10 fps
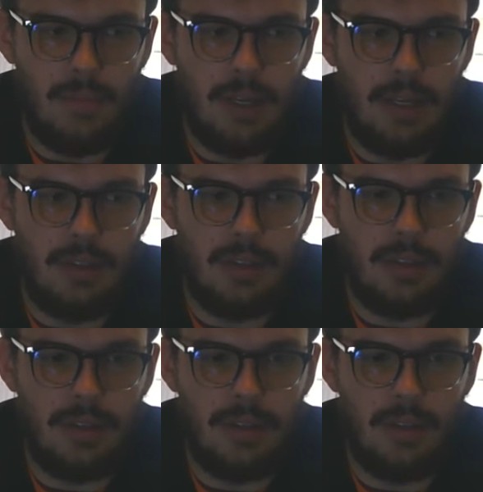It's
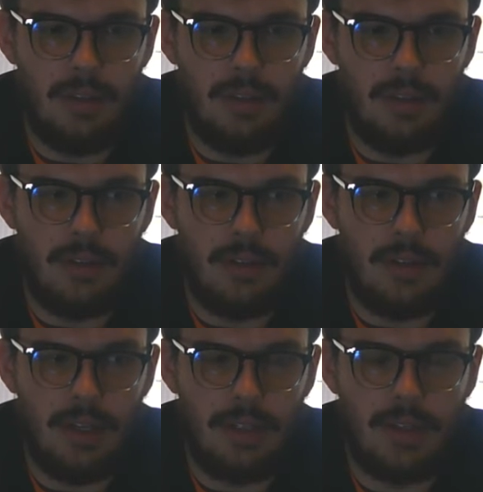
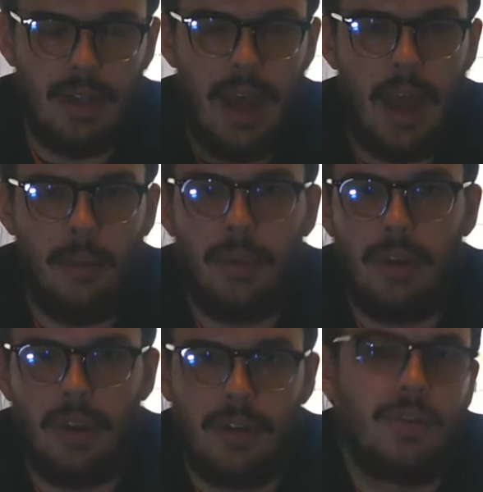going to happen
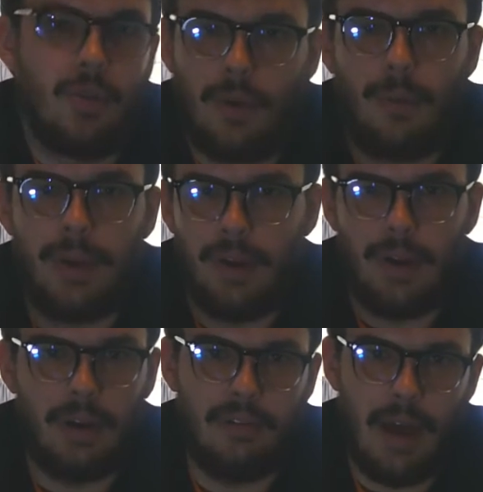in a shorter
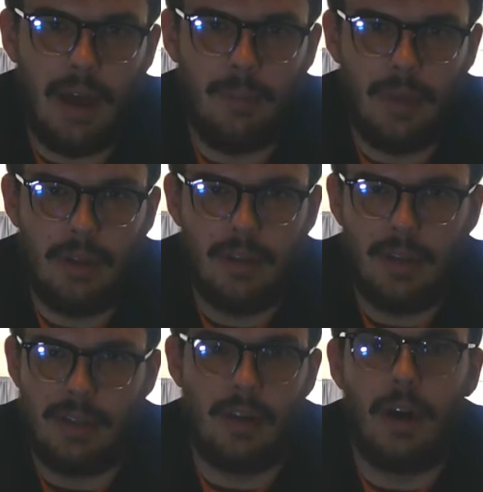period of time.
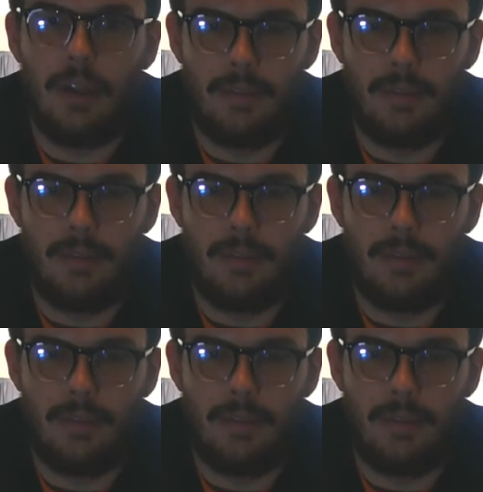That's all.